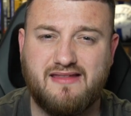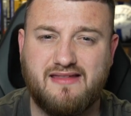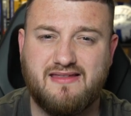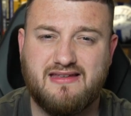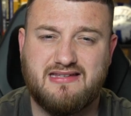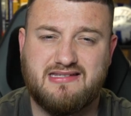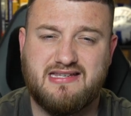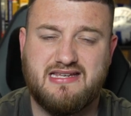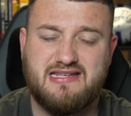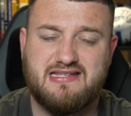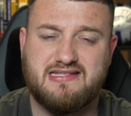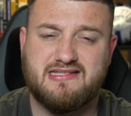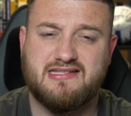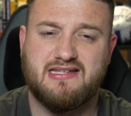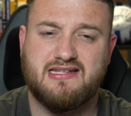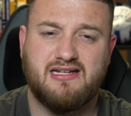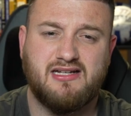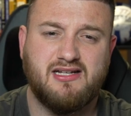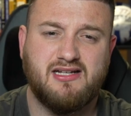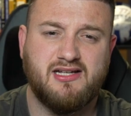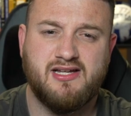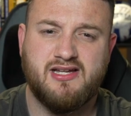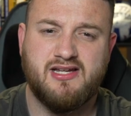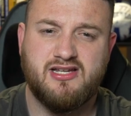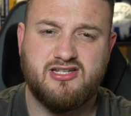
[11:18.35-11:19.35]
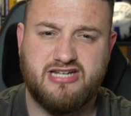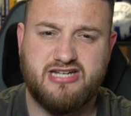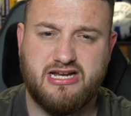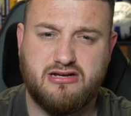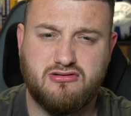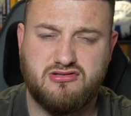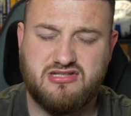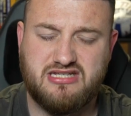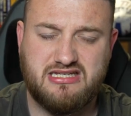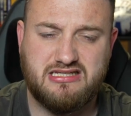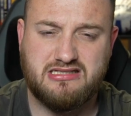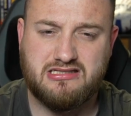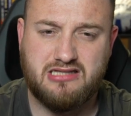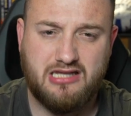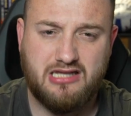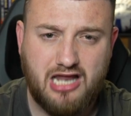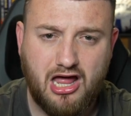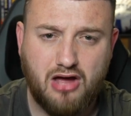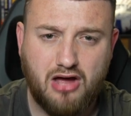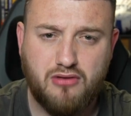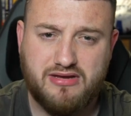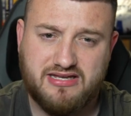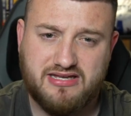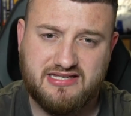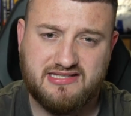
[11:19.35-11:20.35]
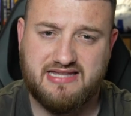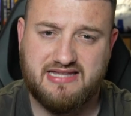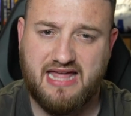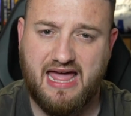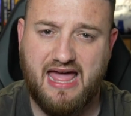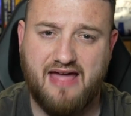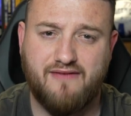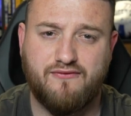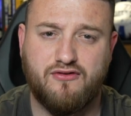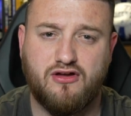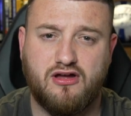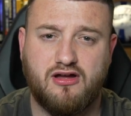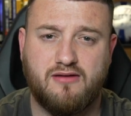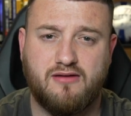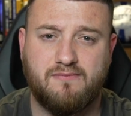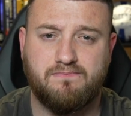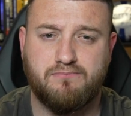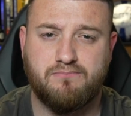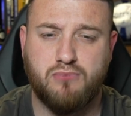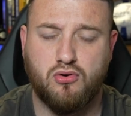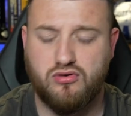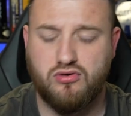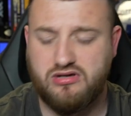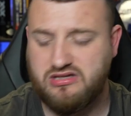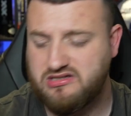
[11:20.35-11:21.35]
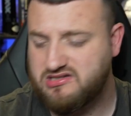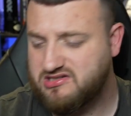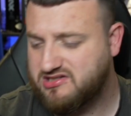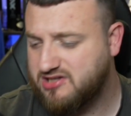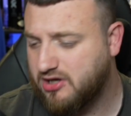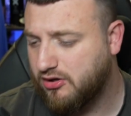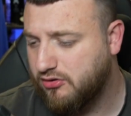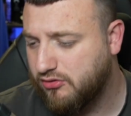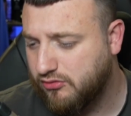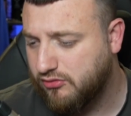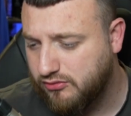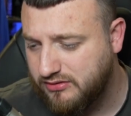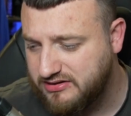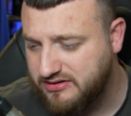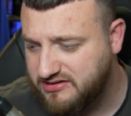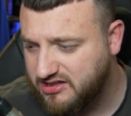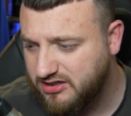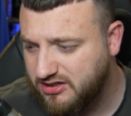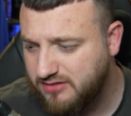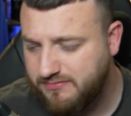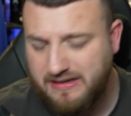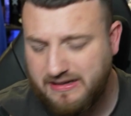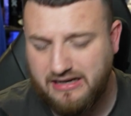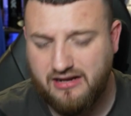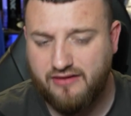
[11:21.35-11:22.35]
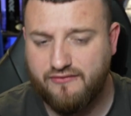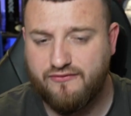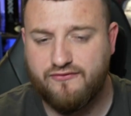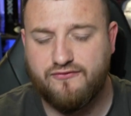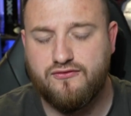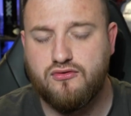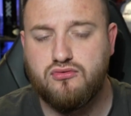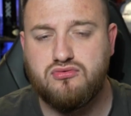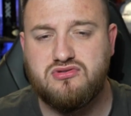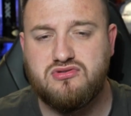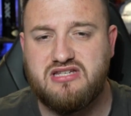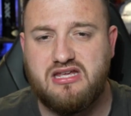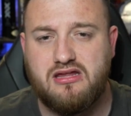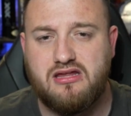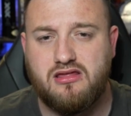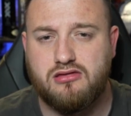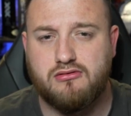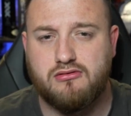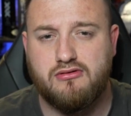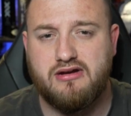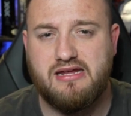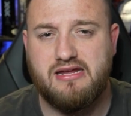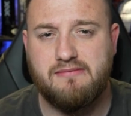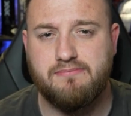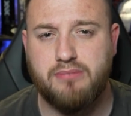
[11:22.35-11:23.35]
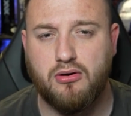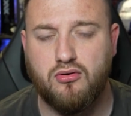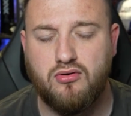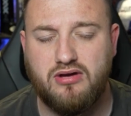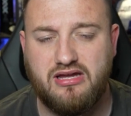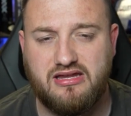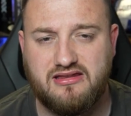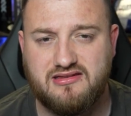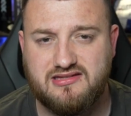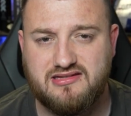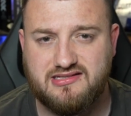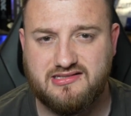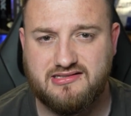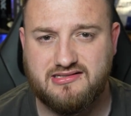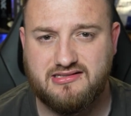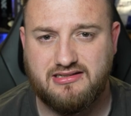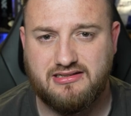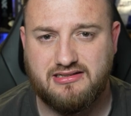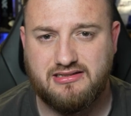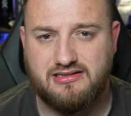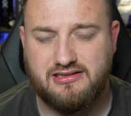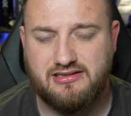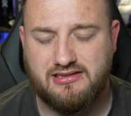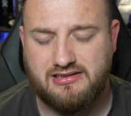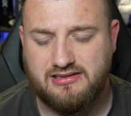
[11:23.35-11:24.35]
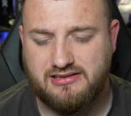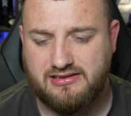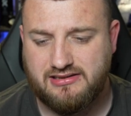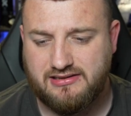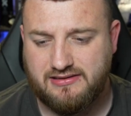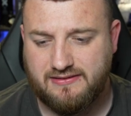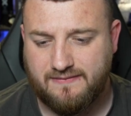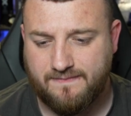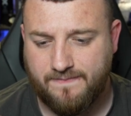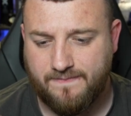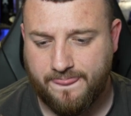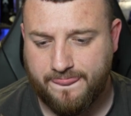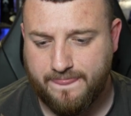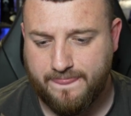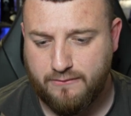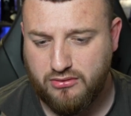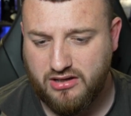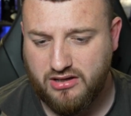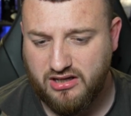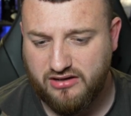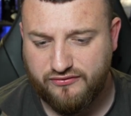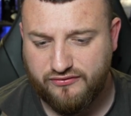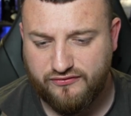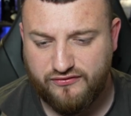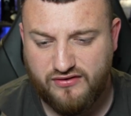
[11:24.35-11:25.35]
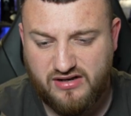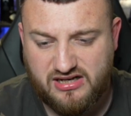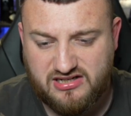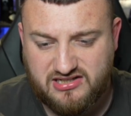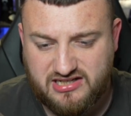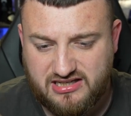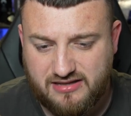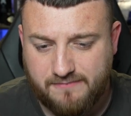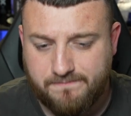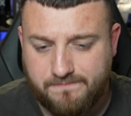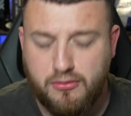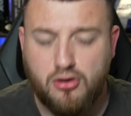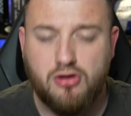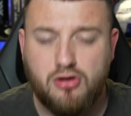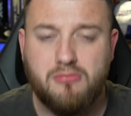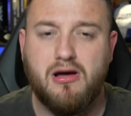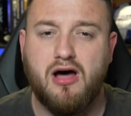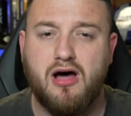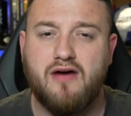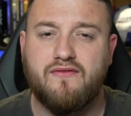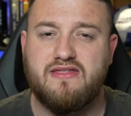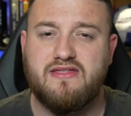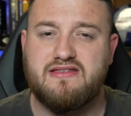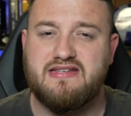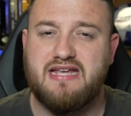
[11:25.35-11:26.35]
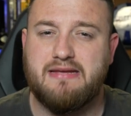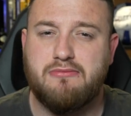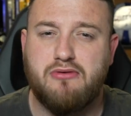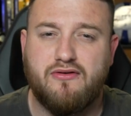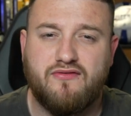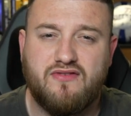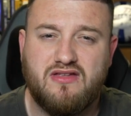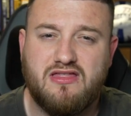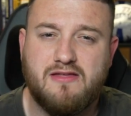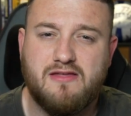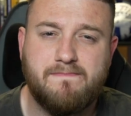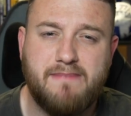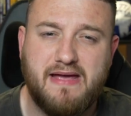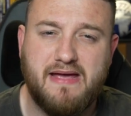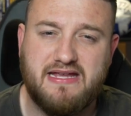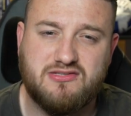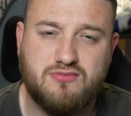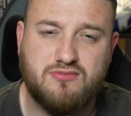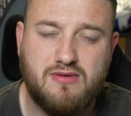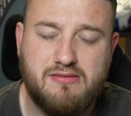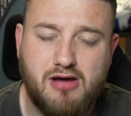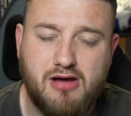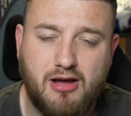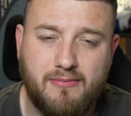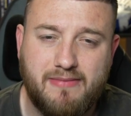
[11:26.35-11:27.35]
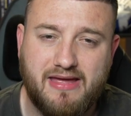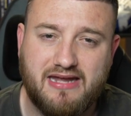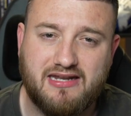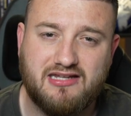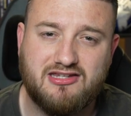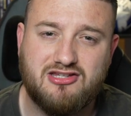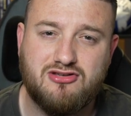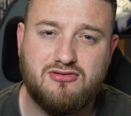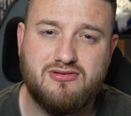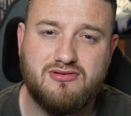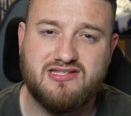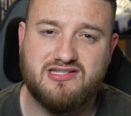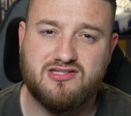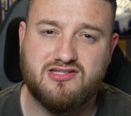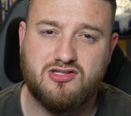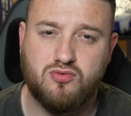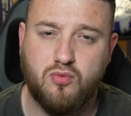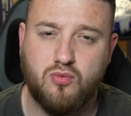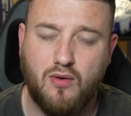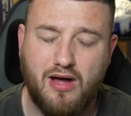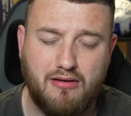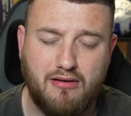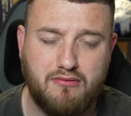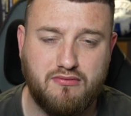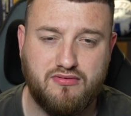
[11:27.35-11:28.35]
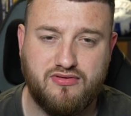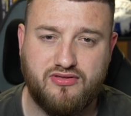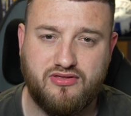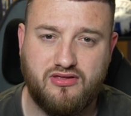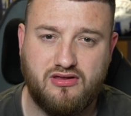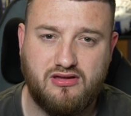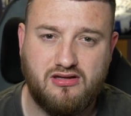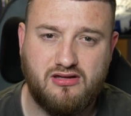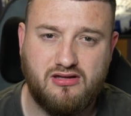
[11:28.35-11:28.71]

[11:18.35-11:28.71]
This is Chelsea's lowest ever points total. It's going to be like 43 points. We're going to finish in the bottom half of the table. I think the best we might be able to do is 12th.